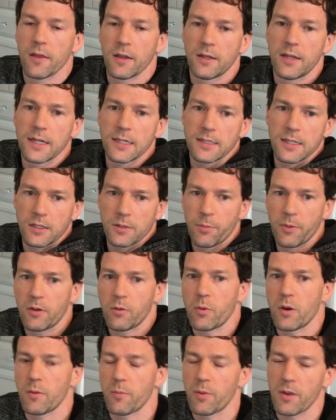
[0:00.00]
The distance
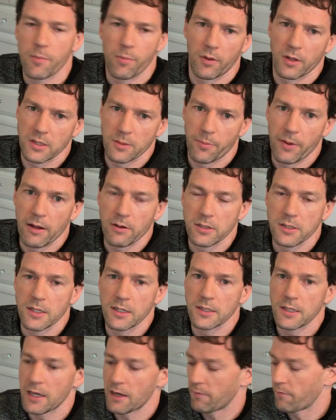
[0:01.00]
between people is about
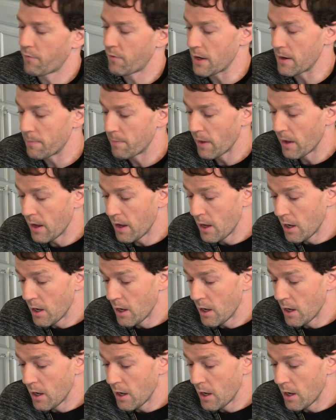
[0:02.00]
16 feet.